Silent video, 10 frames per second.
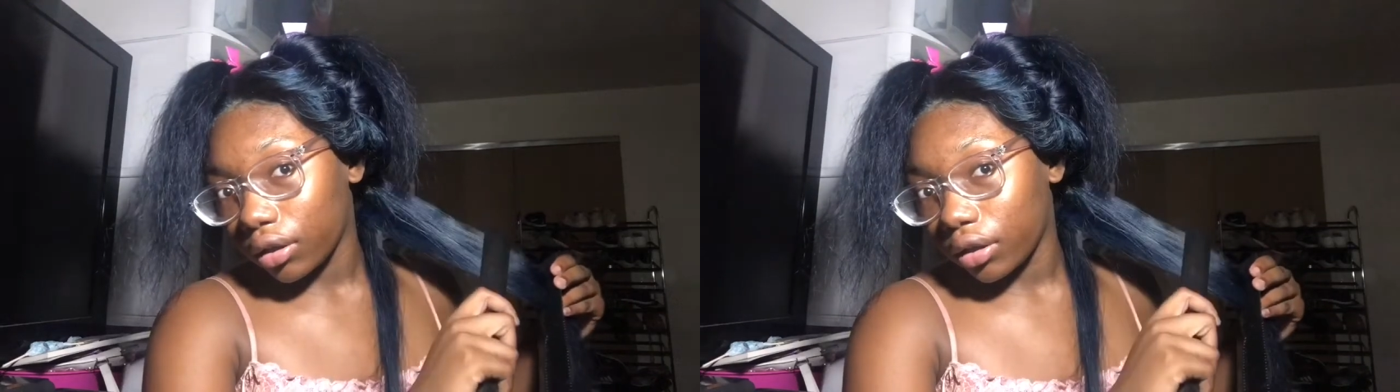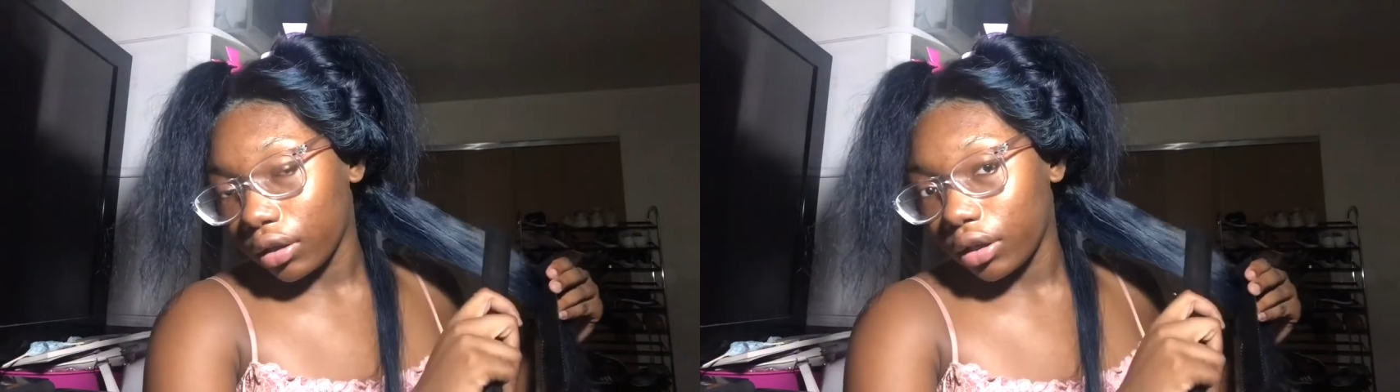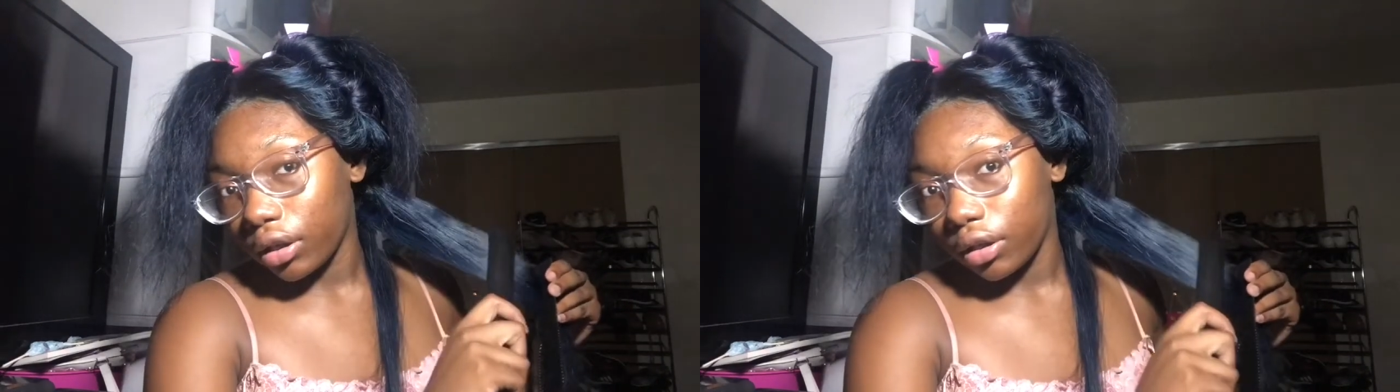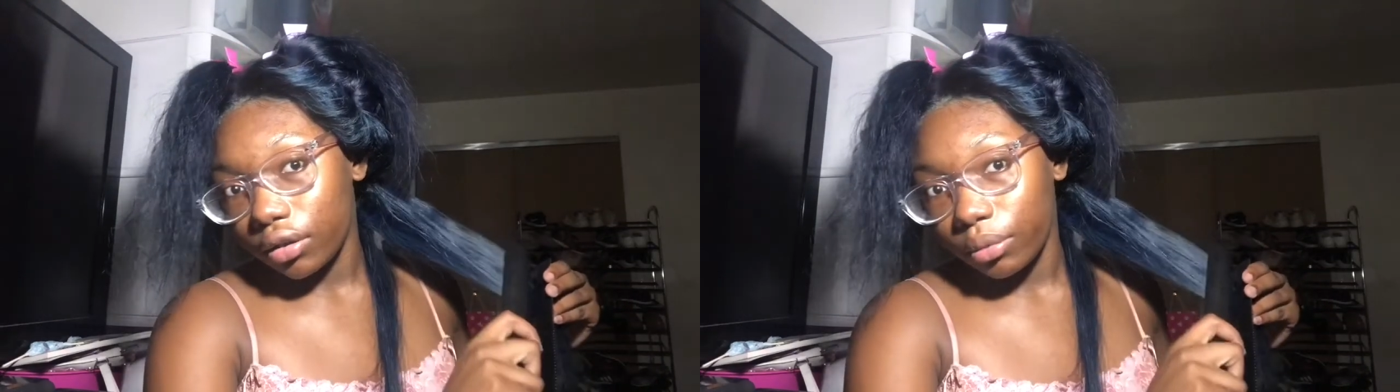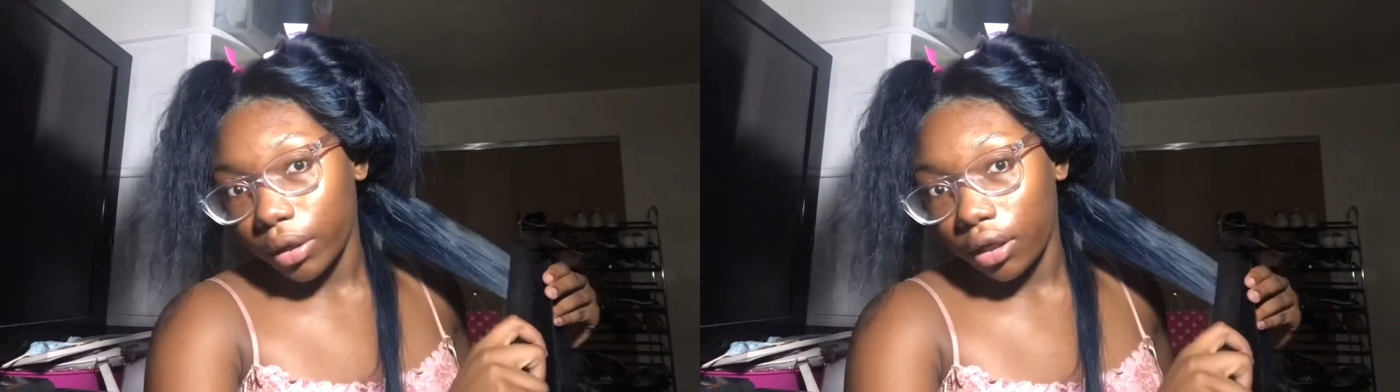a
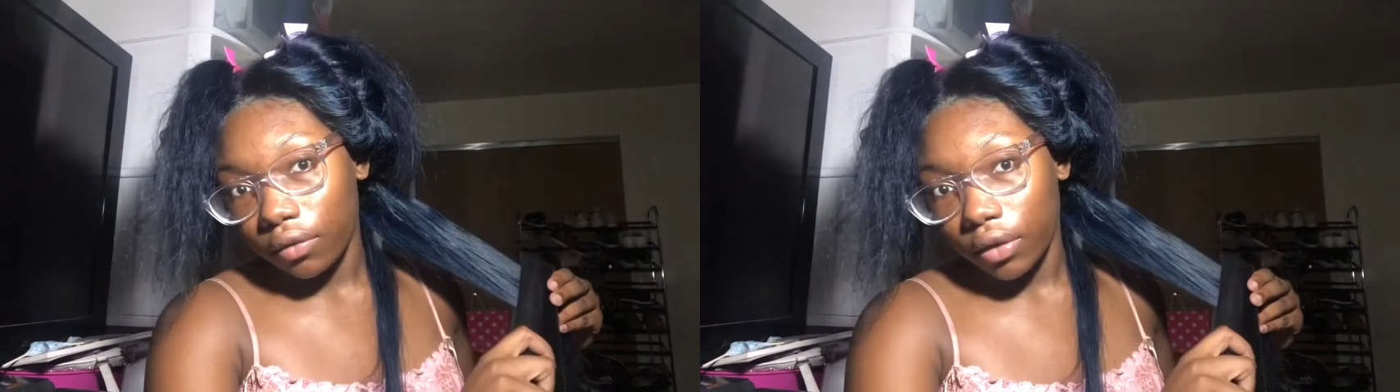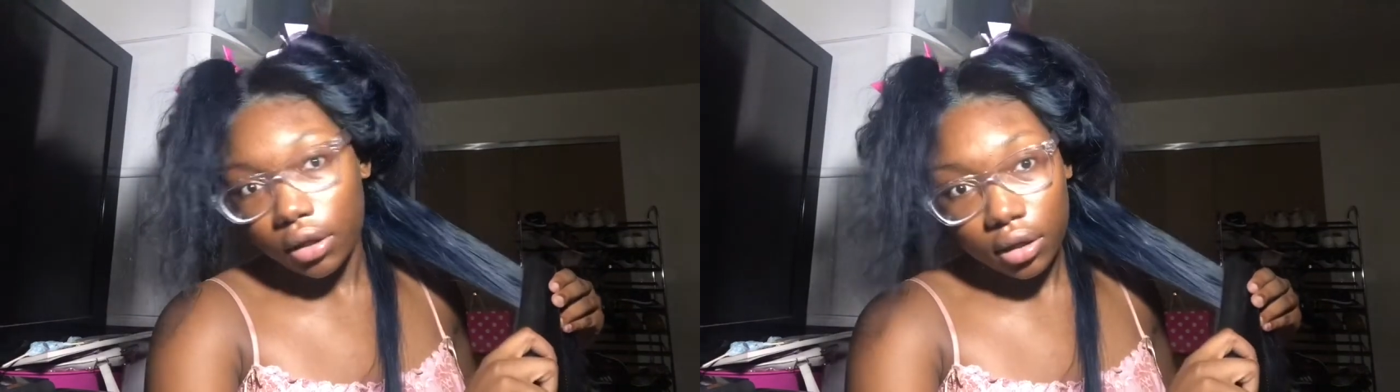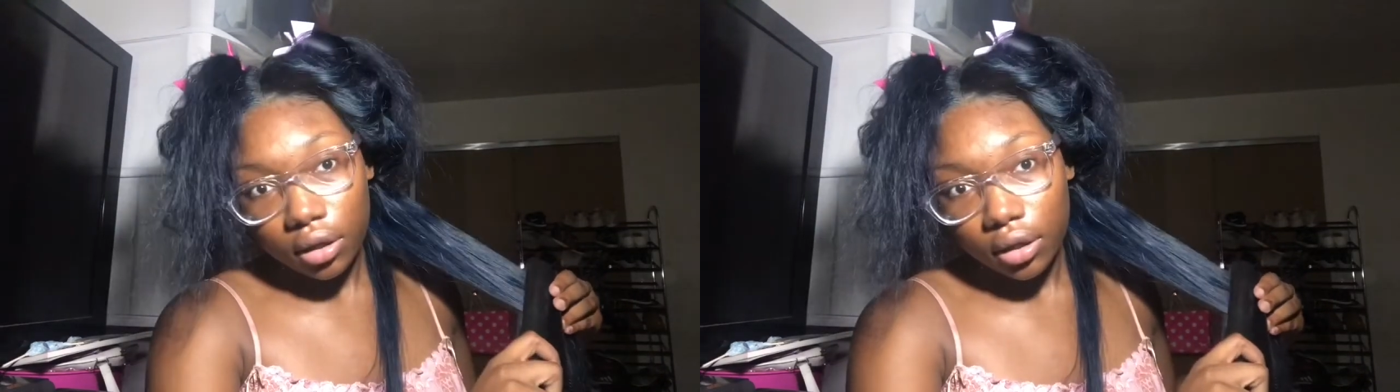little wavy.